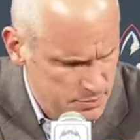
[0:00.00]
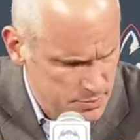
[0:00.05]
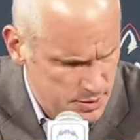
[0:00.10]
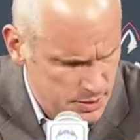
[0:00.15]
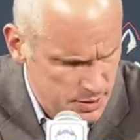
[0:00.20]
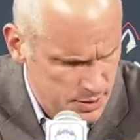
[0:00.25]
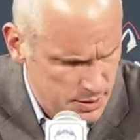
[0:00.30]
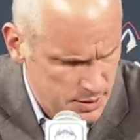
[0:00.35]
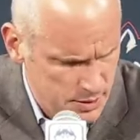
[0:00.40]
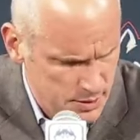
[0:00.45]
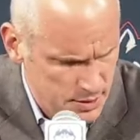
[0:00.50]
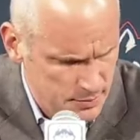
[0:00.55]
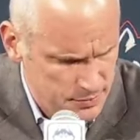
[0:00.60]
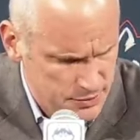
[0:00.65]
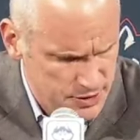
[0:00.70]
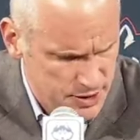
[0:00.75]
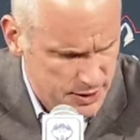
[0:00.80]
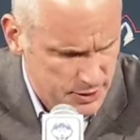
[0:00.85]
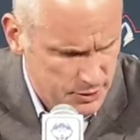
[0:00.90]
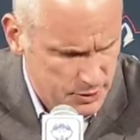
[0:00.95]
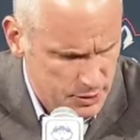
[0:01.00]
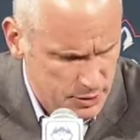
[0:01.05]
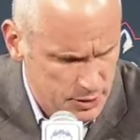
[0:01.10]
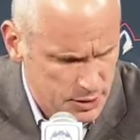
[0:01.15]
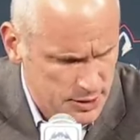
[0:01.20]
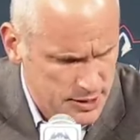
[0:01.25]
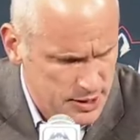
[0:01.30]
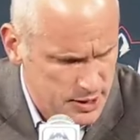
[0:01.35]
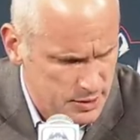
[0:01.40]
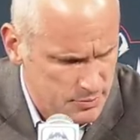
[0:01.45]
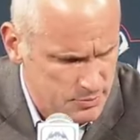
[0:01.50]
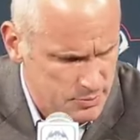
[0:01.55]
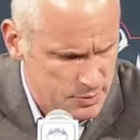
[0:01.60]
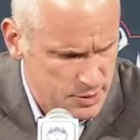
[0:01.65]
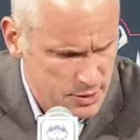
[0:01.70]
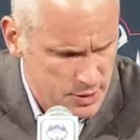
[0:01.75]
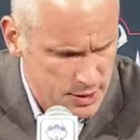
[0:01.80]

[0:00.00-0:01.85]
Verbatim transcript: uh, in particular Liam,